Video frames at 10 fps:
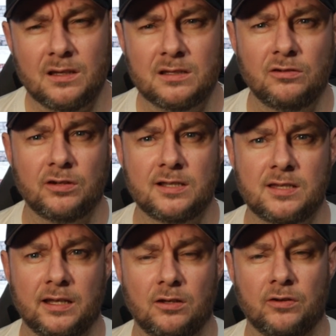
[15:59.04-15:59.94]
it's not going
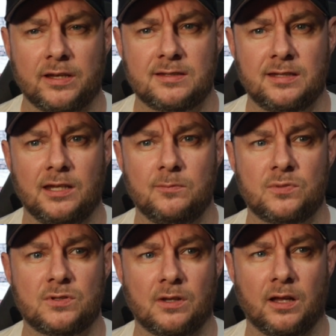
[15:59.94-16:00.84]
to take long. It
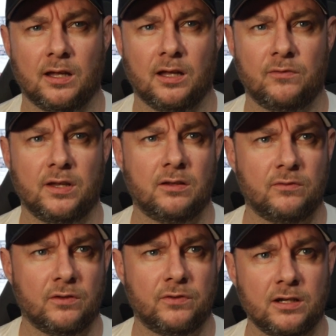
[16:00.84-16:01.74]
seems
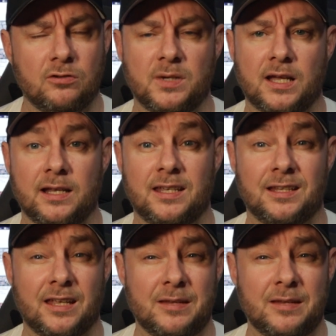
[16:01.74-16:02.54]
the vehicle mechanic in the